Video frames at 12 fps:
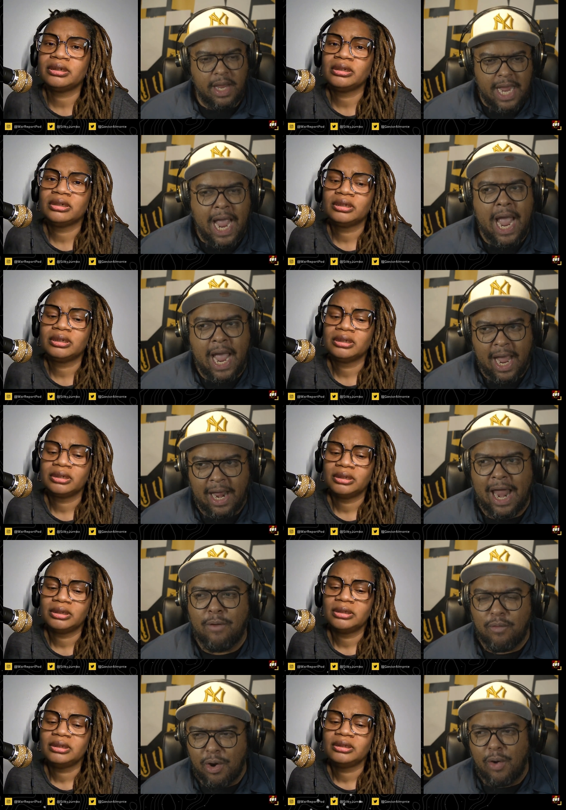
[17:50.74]
Speaker 1: Yeah,
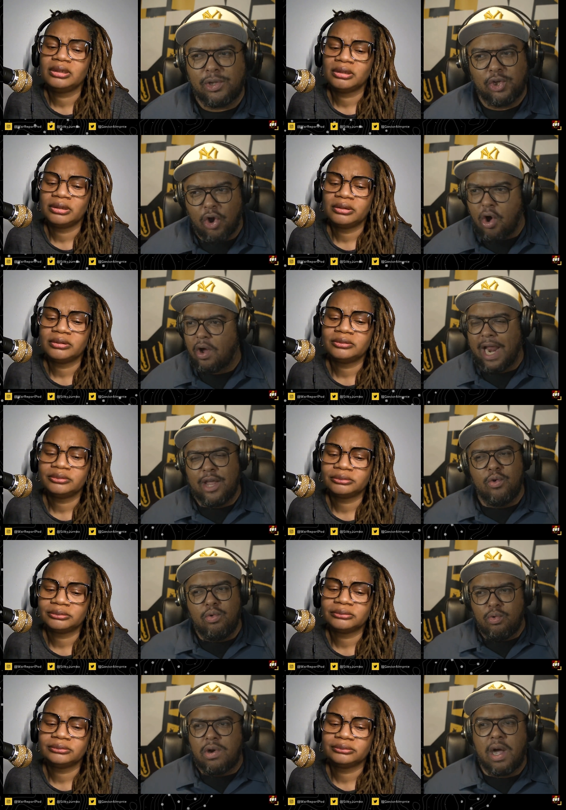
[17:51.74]
like, real talk. Like,
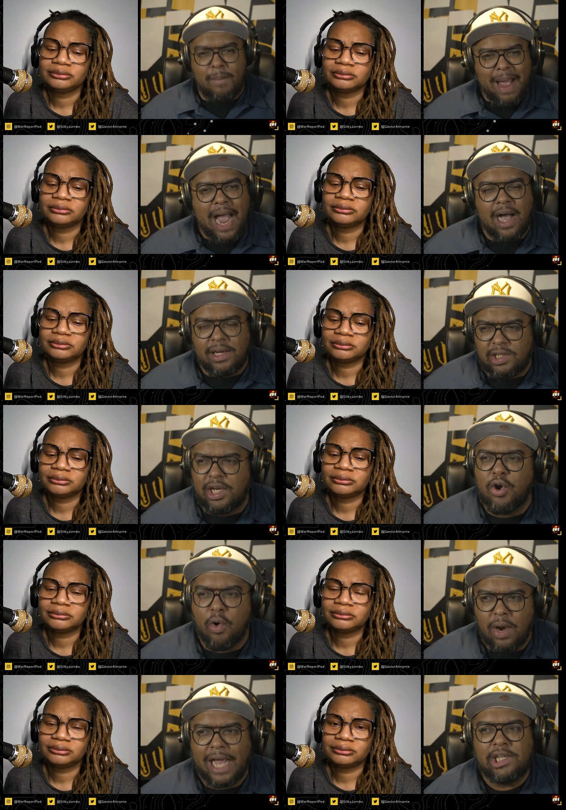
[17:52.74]
you, you come at her, she
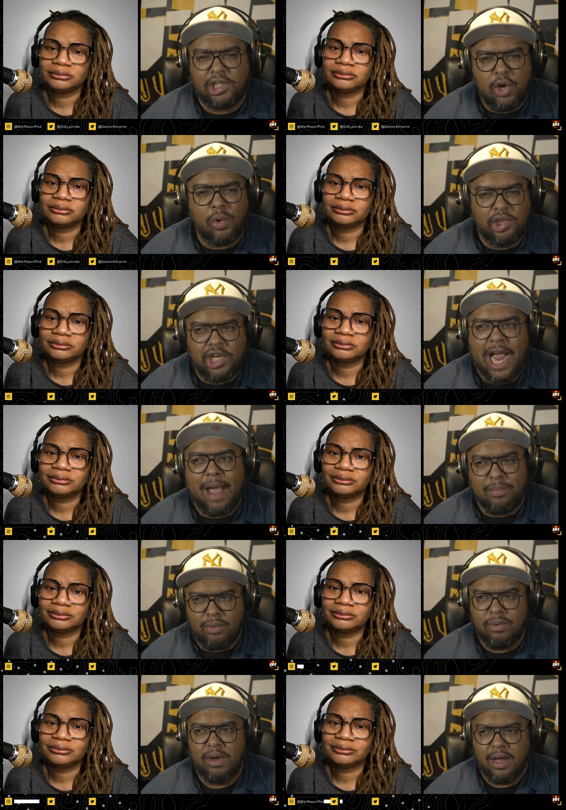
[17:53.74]
going, like, she going to
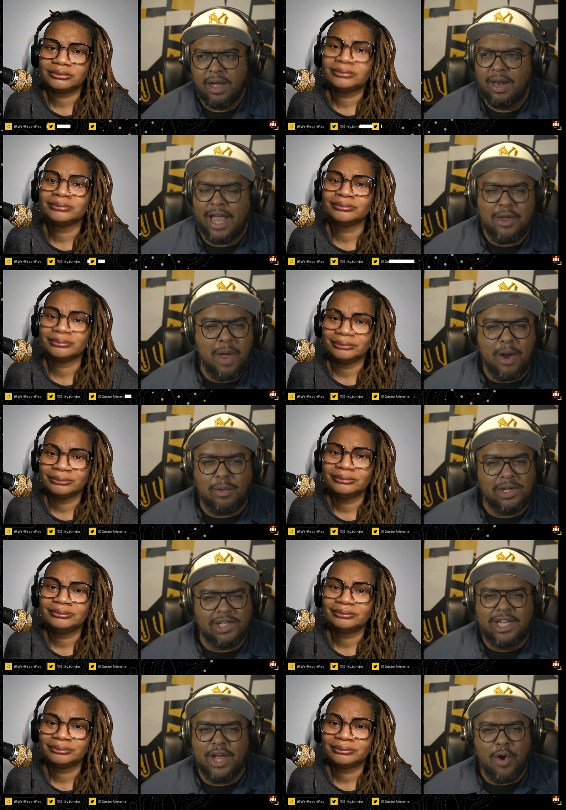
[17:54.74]
jab you. Like, mm-hmm. you ain't gonna
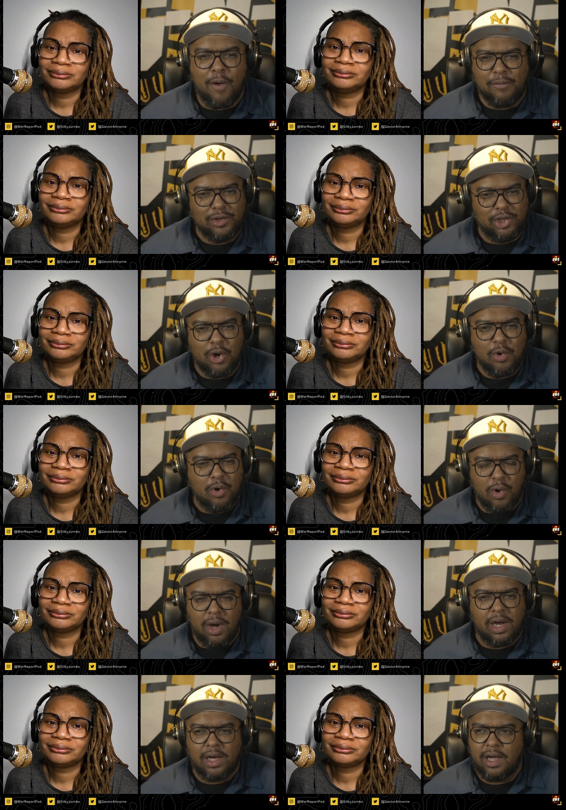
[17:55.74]
just get off a joke
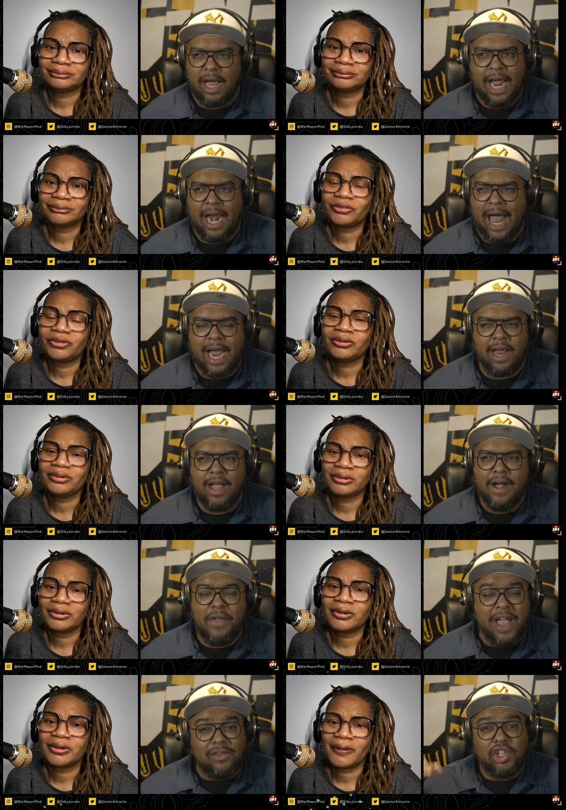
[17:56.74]
on her. And, like,
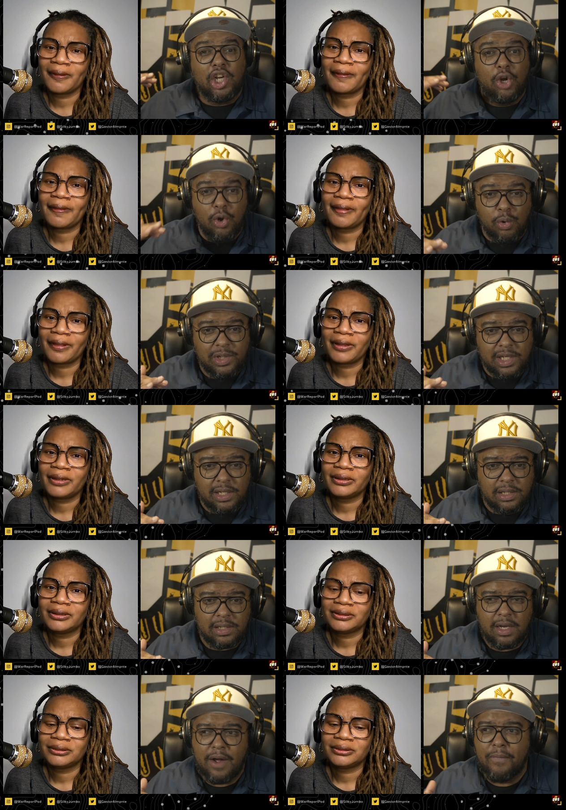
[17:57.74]
if she
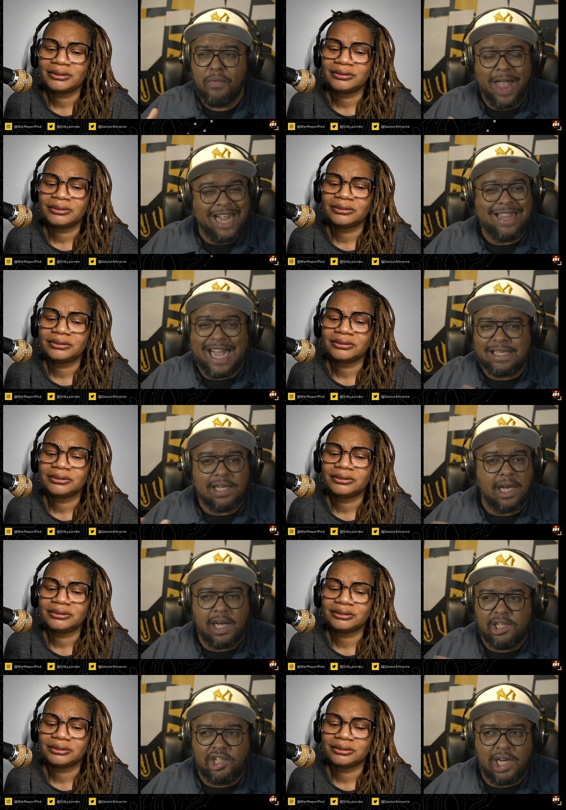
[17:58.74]
loses, like, that's
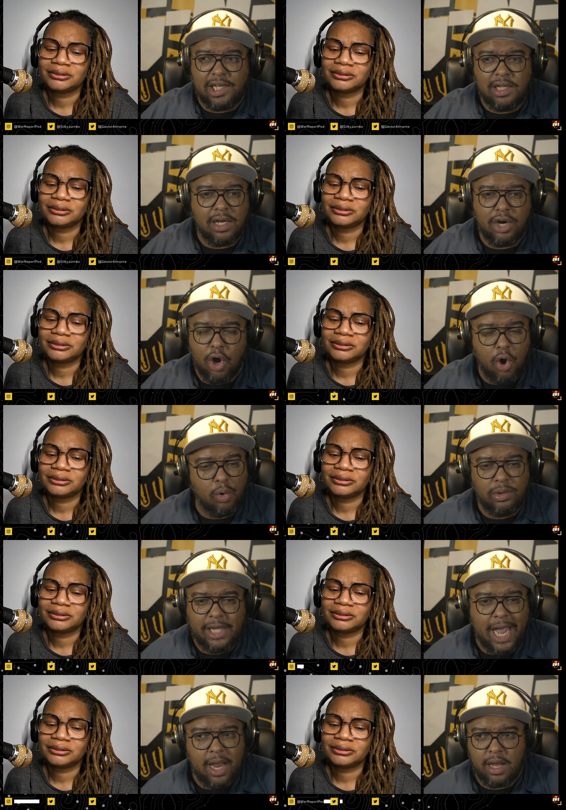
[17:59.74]
her agenda the whole
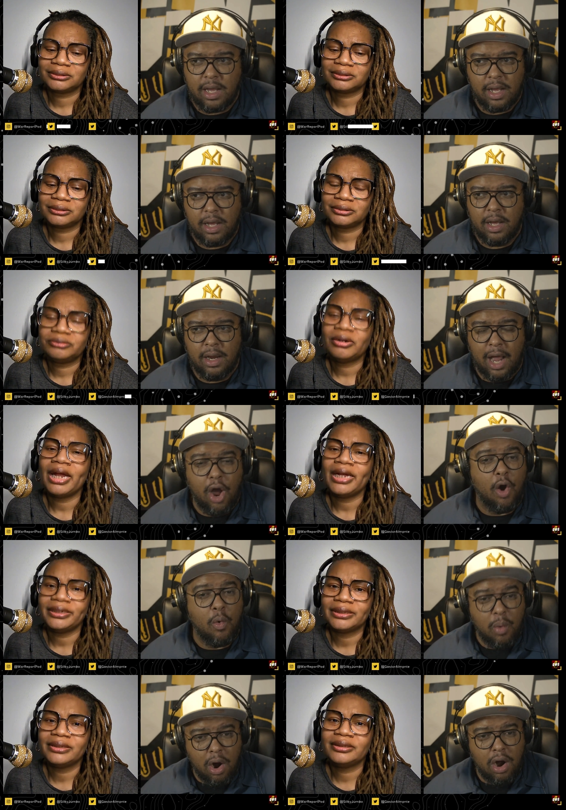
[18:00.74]
day. Like,
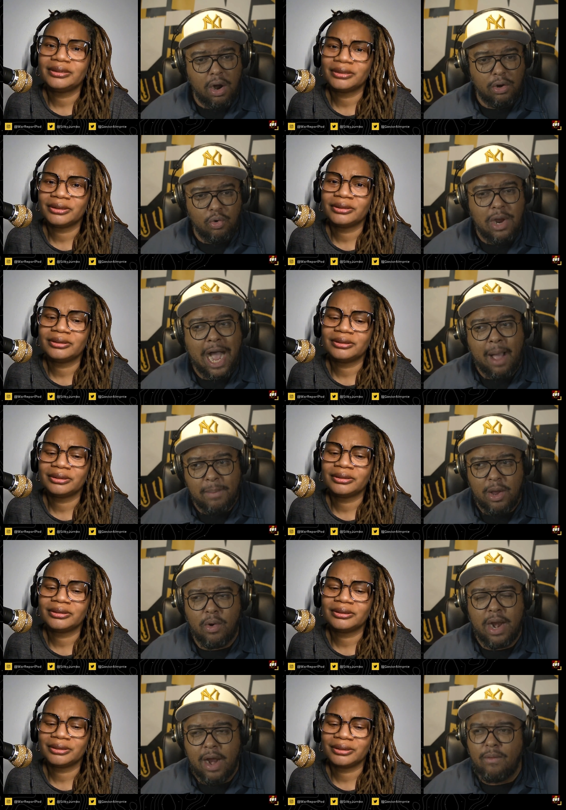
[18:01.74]
right. oh, word? You got
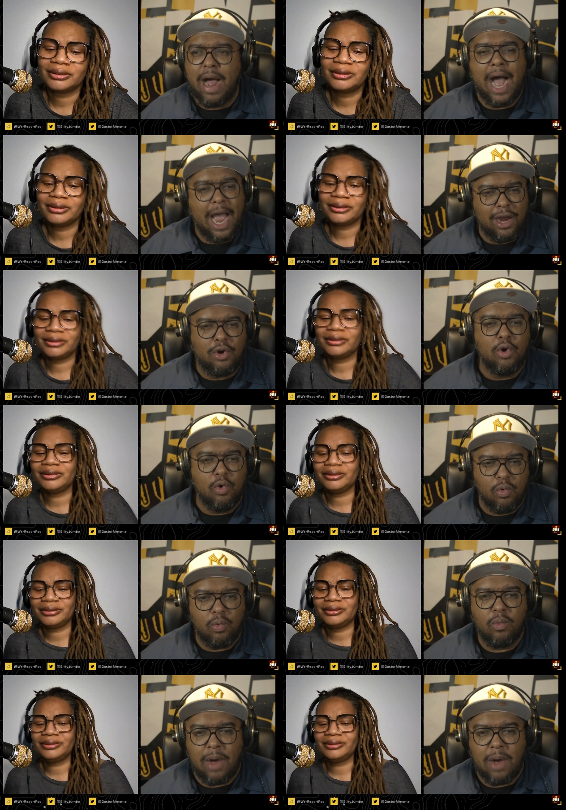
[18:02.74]
me on there? All right, cool.